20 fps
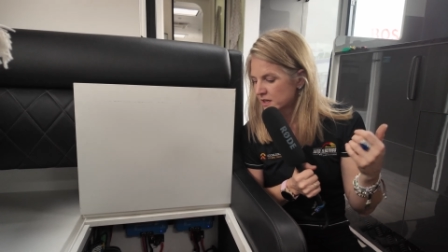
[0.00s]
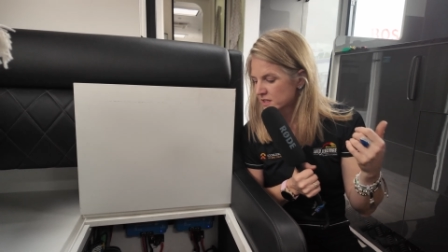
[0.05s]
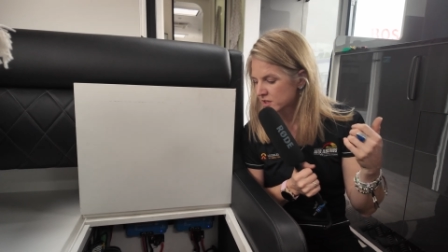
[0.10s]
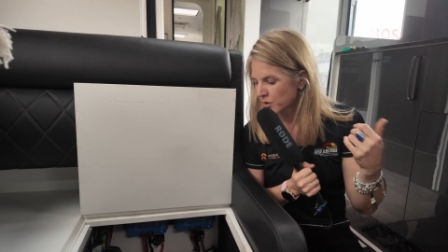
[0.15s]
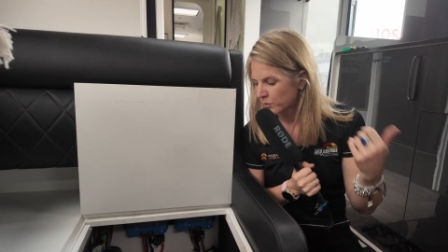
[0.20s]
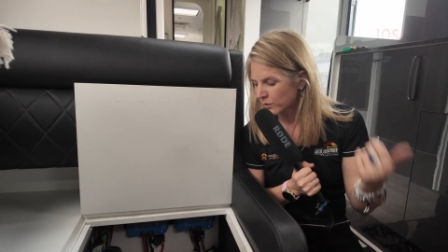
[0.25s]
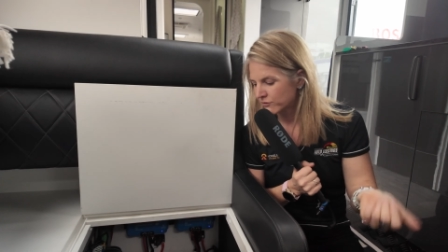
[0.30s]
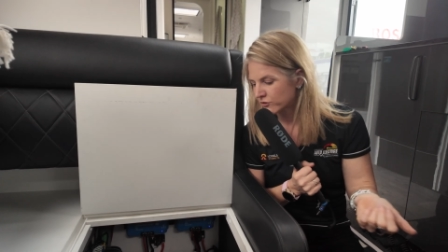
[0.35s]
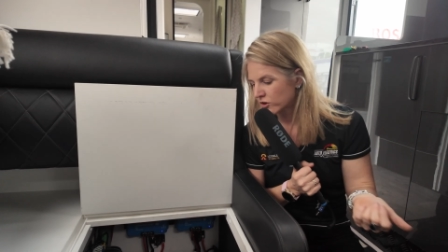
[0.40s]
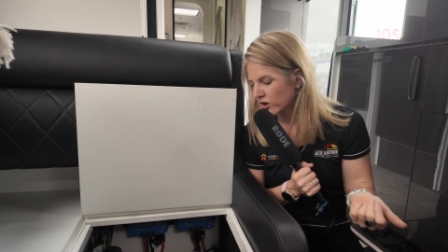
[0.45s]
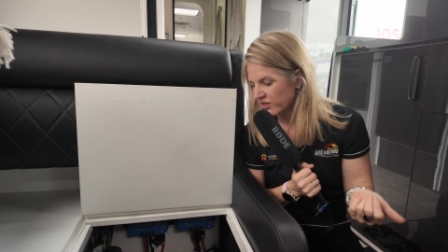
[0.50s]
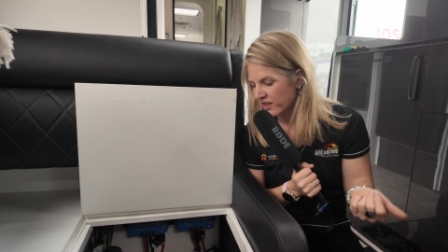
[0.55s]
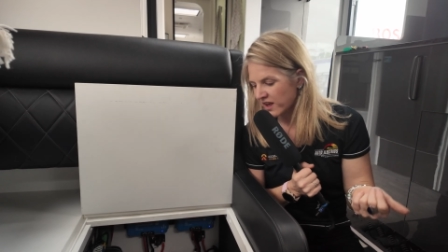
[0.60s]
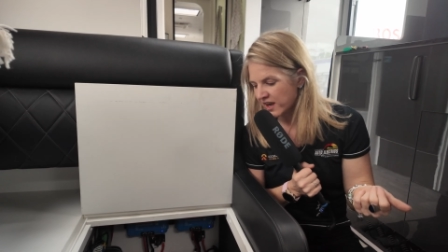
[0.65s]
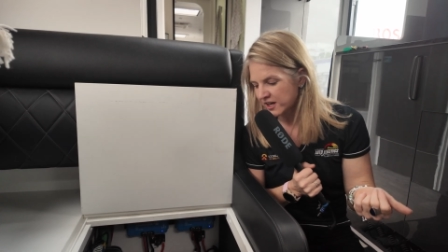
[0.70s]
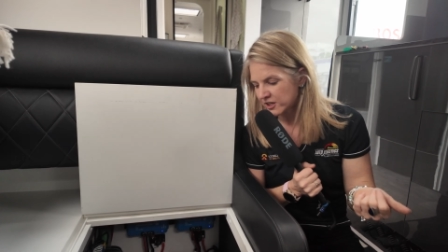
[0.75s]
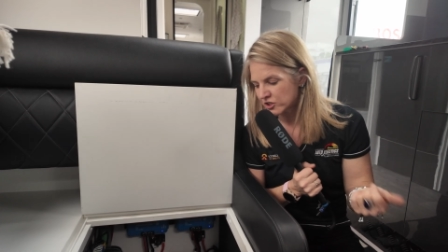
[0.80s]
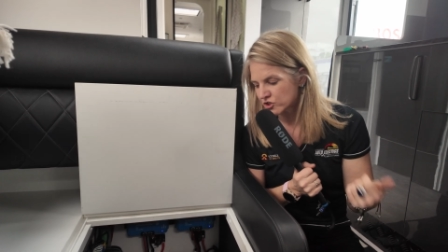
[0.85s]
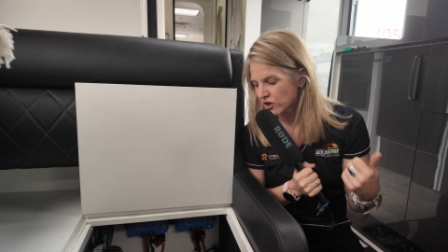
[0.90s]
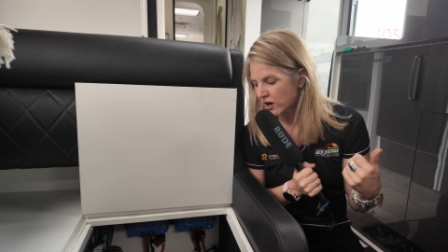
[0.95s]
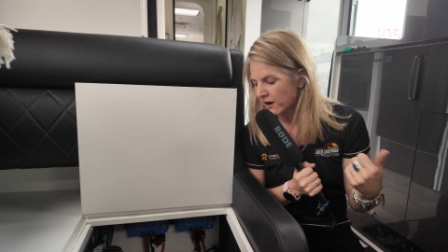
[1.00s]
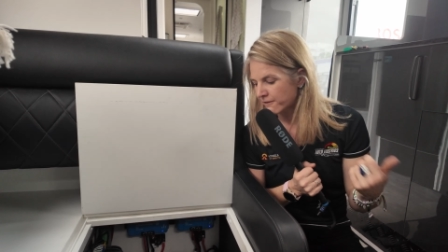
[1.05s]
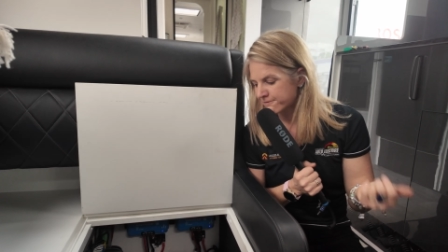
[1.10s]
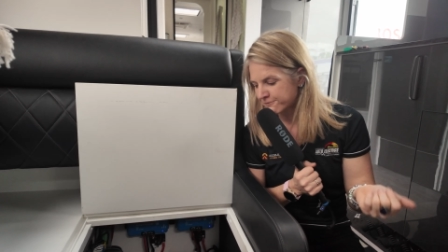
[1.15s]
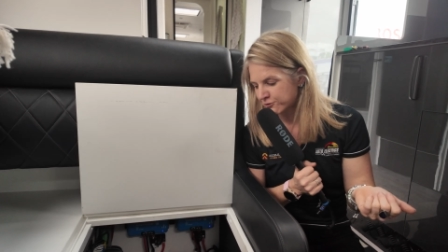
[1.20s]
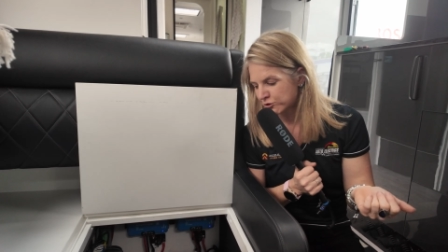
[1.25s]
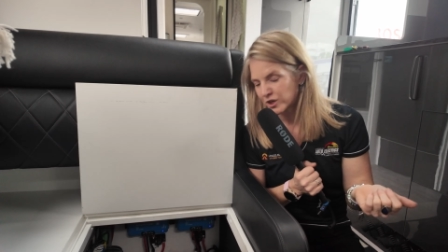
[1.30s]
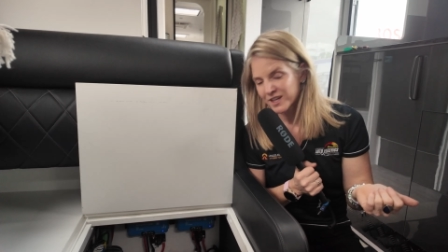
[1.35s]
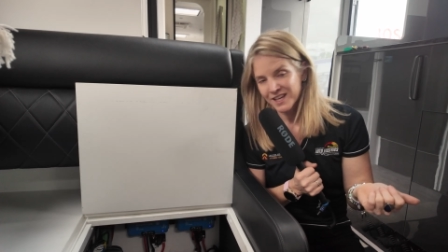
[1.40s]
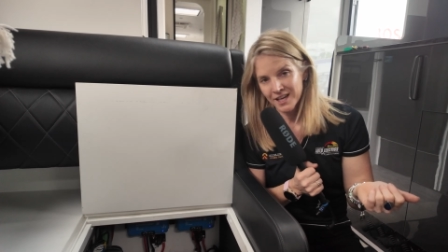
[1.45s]
So we've got the Enerdrive
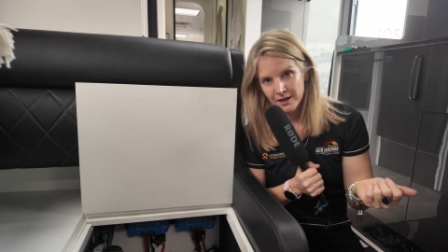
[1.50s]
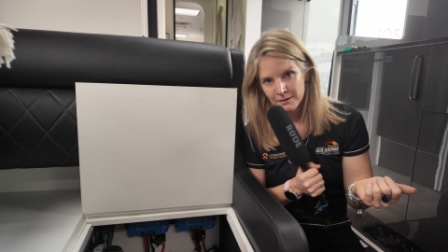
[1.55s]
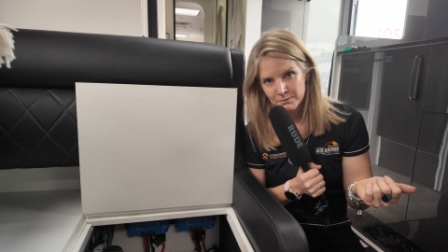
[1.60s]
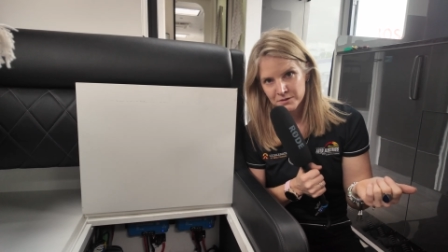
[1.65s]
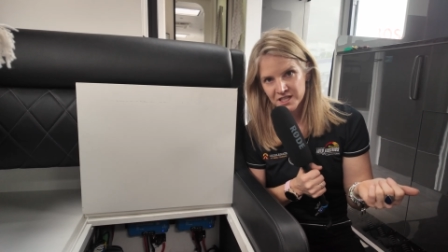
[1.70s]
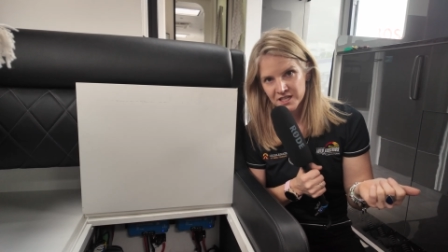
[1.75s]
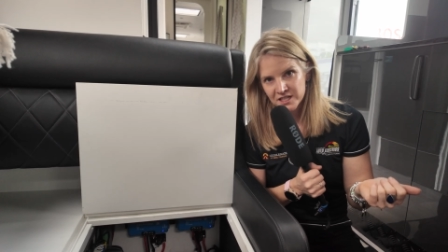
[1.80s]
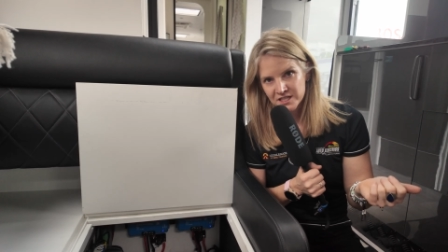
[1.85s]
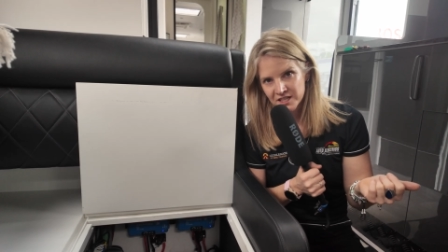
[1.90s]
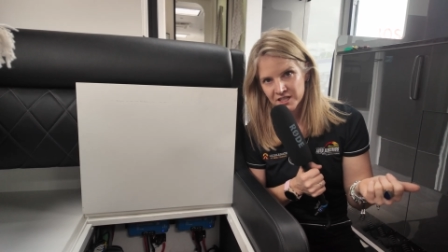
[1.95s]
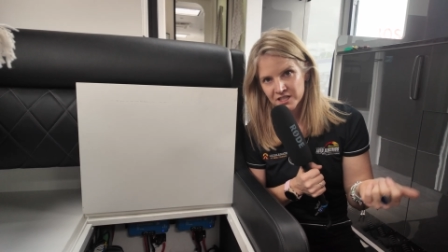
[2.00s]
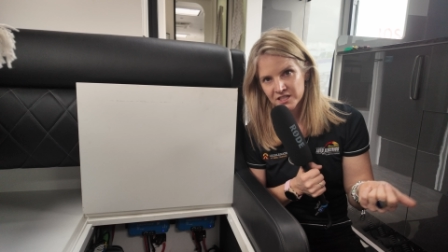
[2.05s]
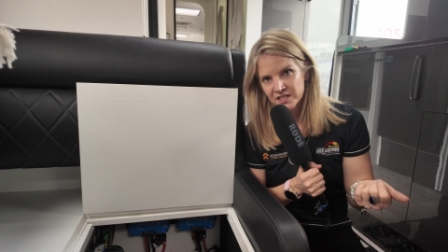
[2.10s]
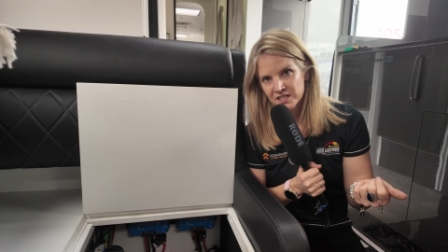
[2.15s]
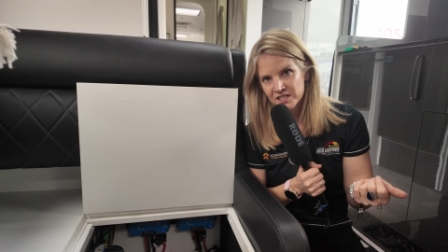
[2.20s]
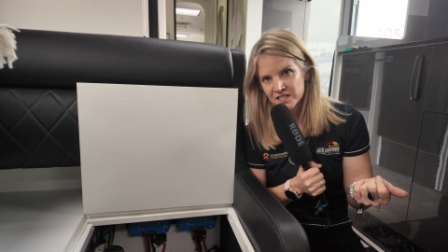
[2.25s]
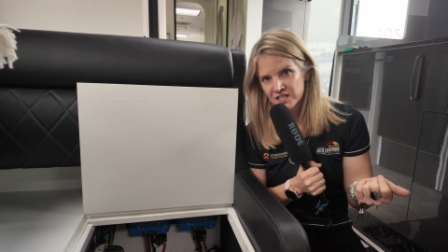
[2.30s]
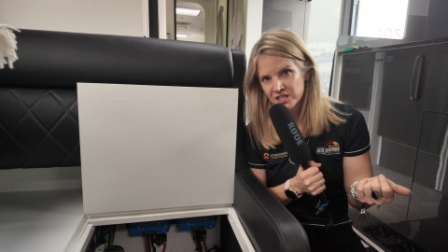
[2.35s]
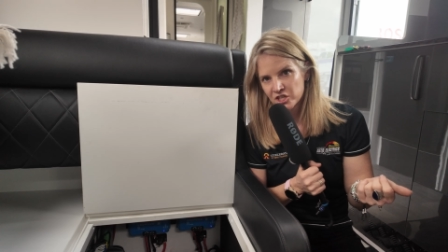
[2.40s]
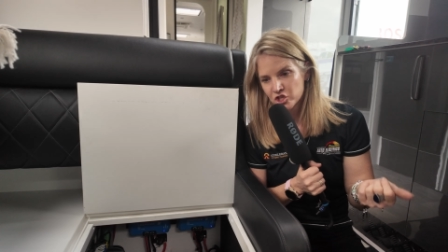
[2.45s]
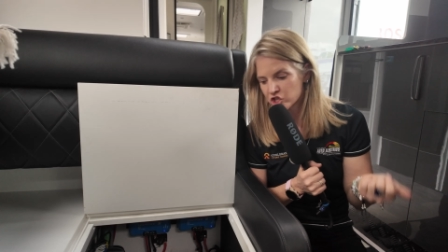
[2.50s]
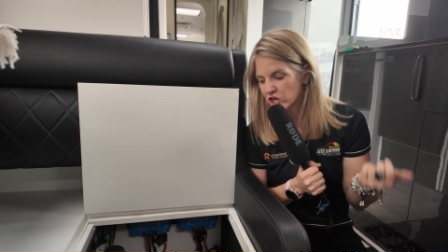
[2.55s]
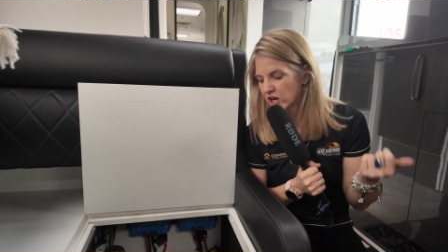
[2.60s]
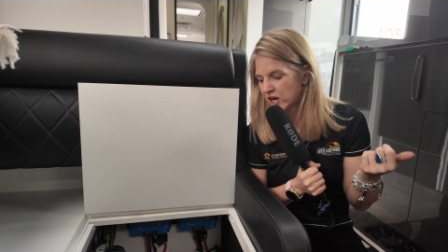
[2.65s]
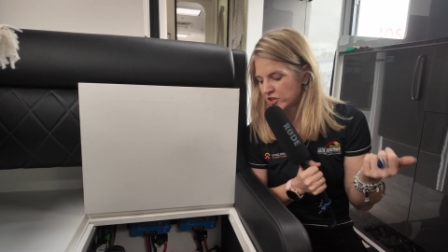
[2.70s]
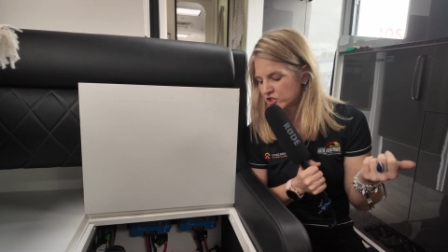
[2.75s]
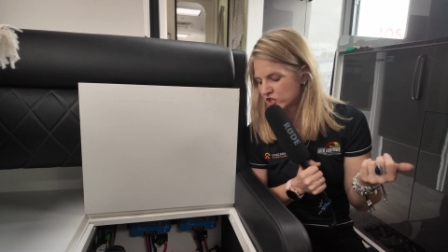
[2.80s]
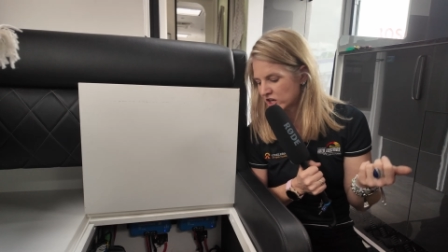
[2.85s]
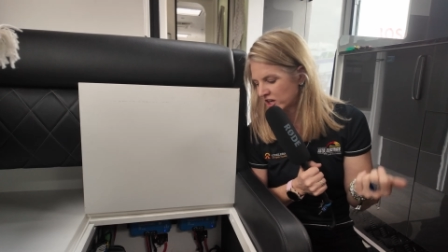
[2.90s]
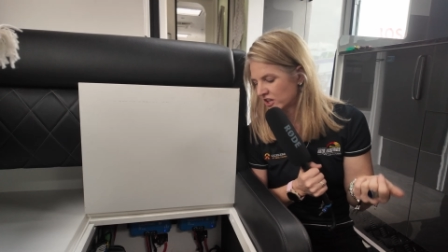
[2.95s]
40 amp DC to DC
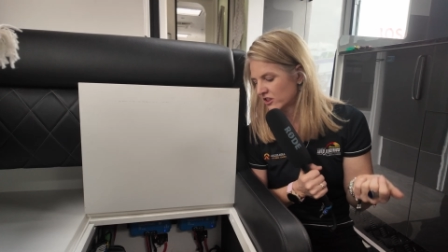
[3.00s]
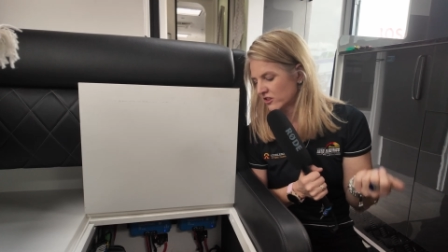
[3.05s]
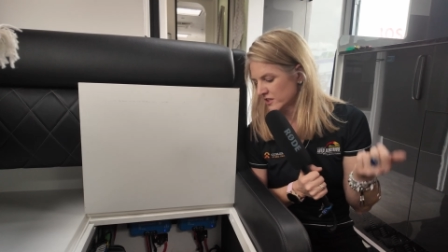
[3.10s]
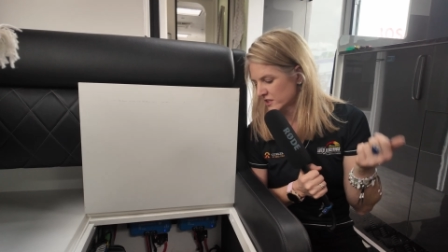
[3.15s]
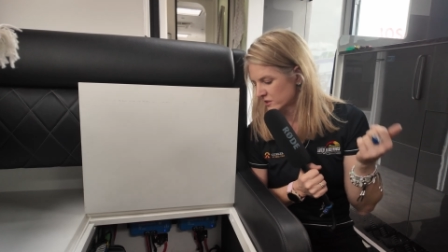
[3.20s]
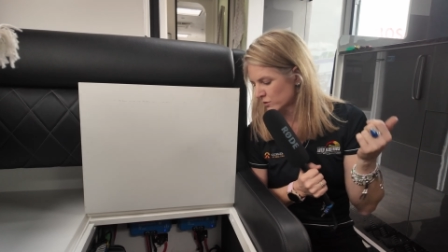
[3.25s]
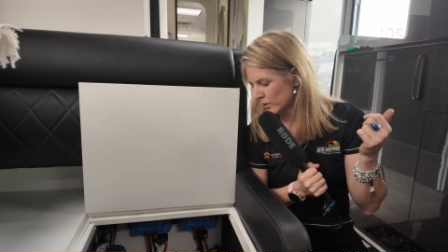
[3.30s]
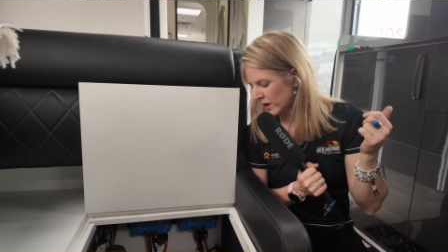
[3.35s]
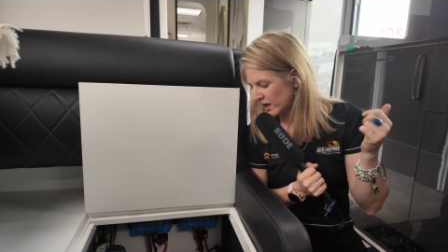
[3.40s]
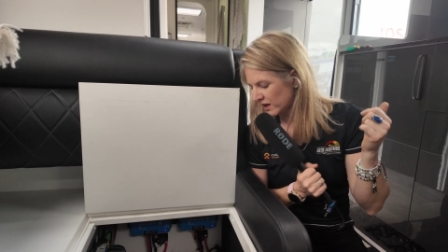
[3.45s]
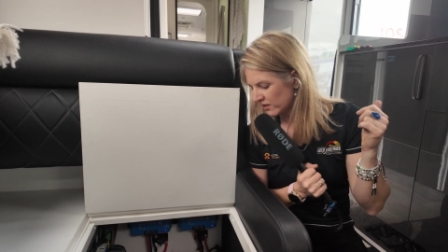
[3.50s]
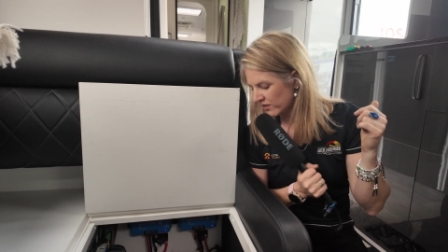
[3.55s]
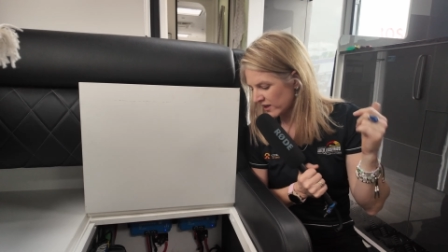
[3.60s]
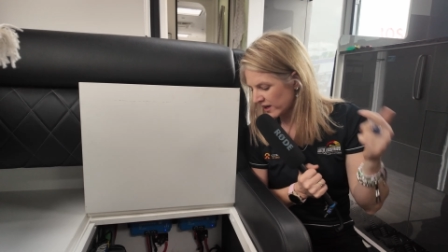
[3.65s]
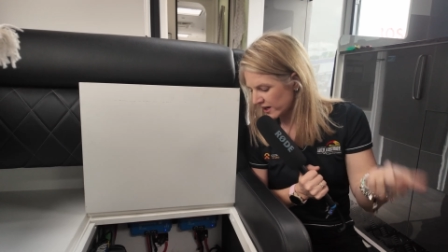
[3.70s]
charger in this one,